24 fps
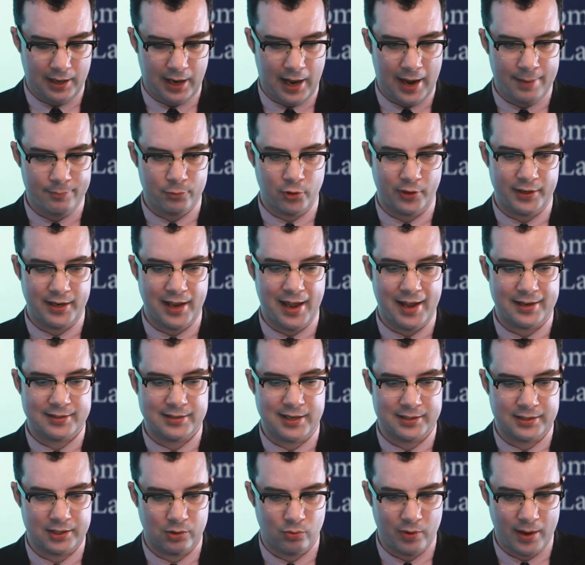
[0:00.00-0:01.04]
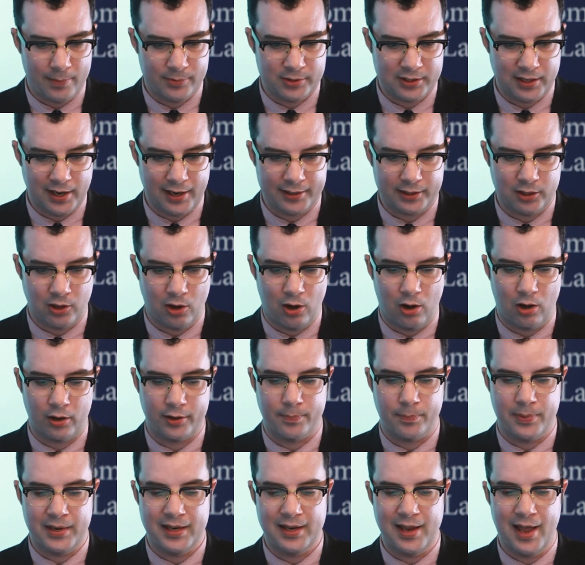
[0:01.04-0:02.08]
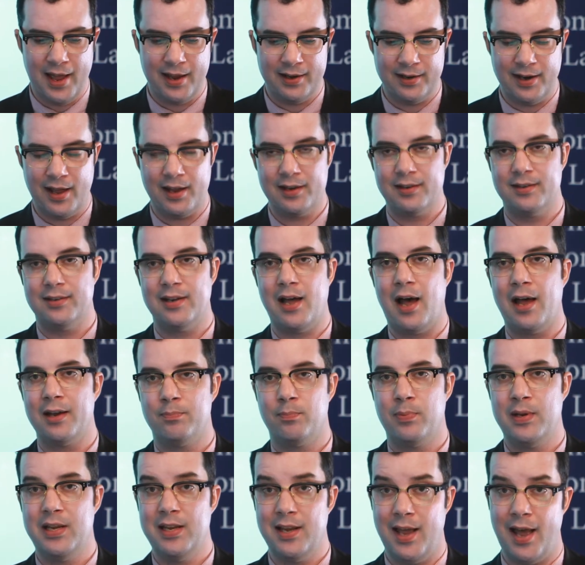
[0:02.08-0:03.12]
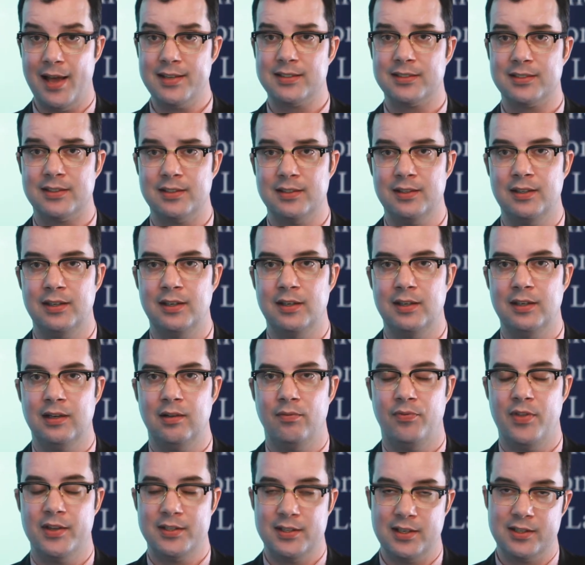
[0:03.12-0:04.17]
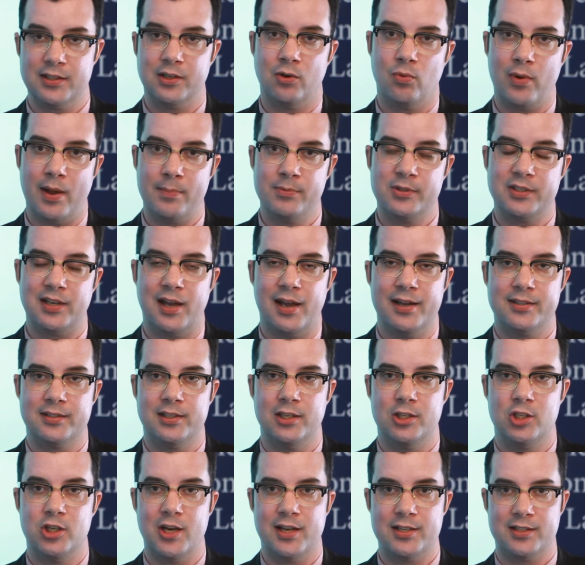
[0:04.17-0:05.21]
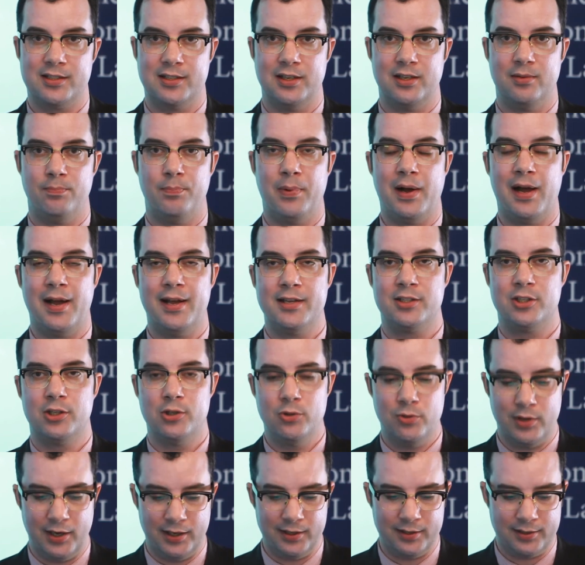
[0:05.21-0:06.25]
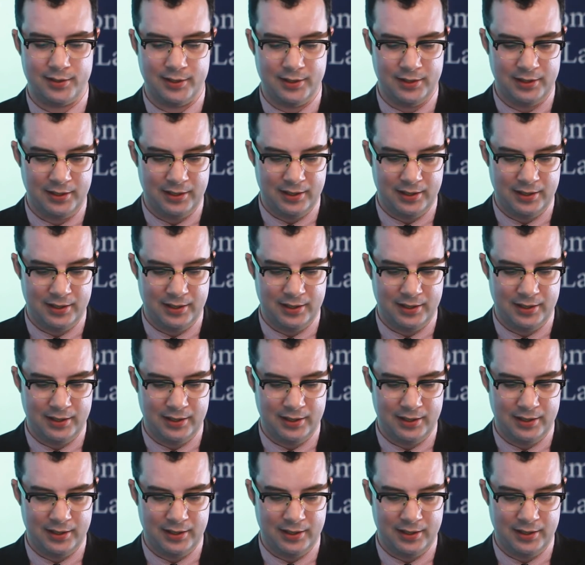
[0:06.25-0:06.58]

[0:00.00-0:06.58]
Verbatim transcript: I'm going to access a website called panet.ps. This is a website suggested by a student.